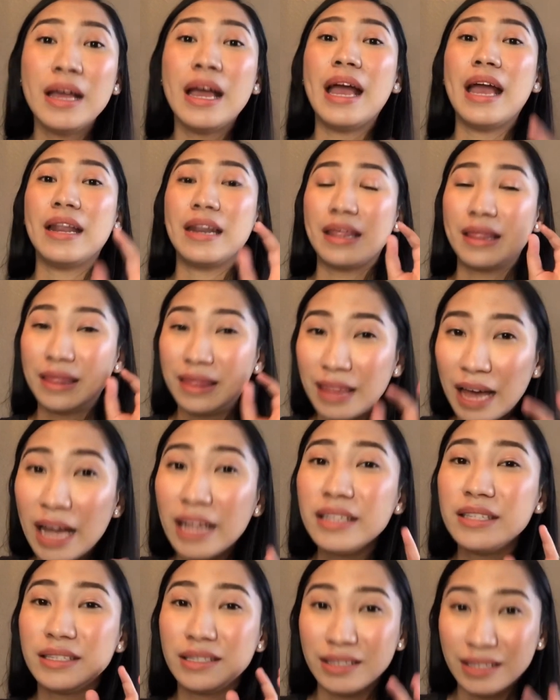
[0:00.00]
and in
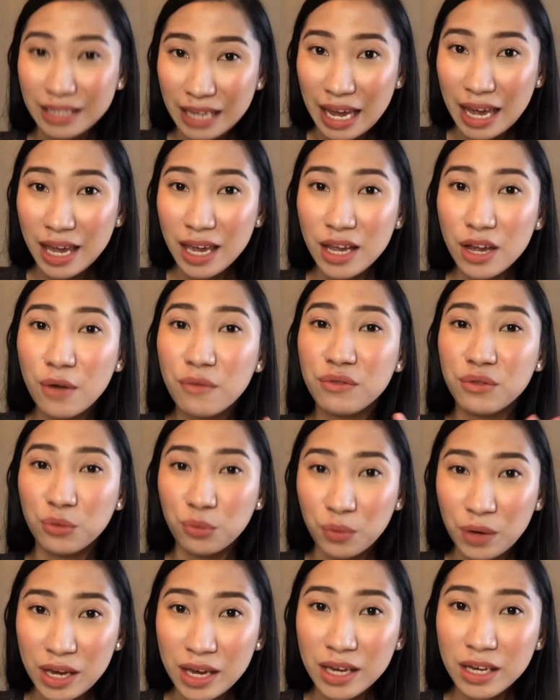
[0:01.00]
that day of the
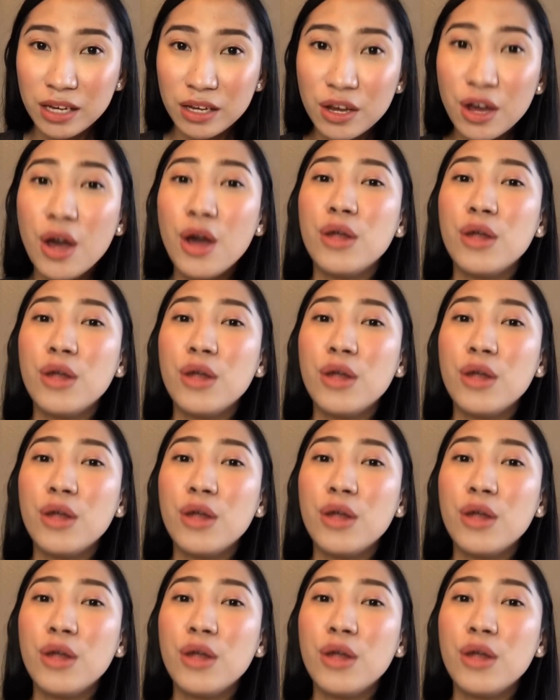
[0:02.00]
week,